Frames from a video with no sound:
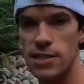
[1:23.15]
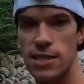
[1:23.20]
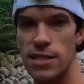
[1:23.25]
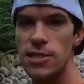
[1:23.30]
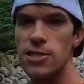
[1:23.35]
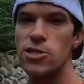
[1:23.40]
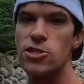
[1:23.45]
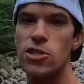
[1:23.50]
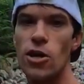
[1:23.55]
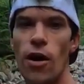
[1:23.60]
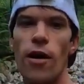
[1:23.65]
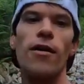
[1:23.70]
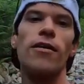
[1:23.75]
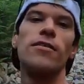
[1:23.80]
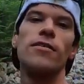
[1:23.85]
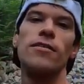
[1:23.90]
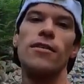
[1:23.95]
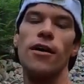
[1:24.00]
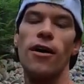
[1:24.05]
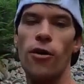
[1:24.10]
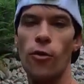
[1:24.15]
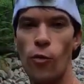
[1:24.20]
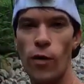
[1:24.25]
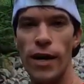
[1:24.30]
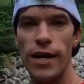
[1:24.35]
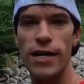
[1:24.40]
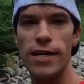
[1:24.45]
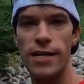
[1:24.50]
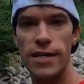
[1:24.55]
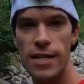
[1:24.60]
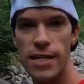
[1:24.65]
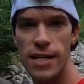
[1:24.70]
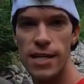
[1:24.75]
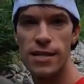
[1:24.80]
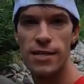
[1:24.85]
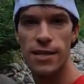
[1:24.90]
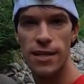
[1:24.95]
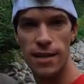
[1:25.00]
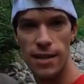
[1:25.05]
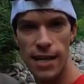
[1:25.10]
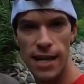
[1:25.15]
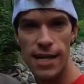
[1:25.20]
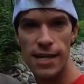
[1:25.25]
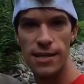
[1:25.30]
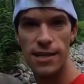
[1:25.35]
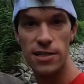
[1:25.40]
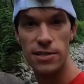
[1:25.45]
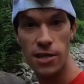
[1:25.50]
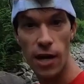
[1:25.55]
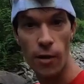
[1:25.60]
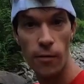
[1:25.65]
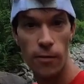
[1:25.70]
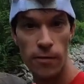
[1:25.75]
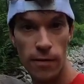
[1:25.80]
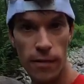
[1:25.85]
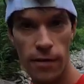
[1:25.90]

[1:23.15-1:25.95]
and let's start our way into the lake. Let's go